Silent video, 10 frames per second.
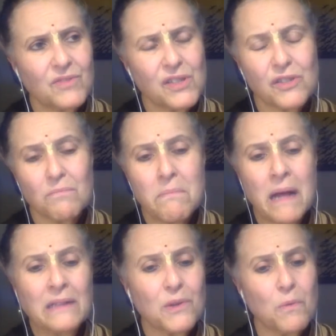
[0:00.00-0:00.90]
just
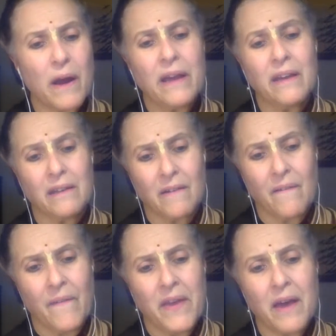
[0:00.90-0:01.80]
melt away
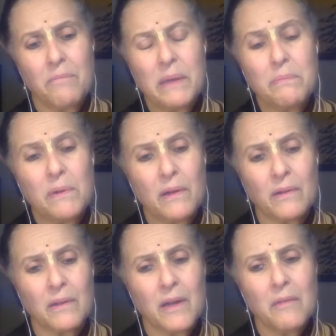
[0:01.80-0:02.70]
and people,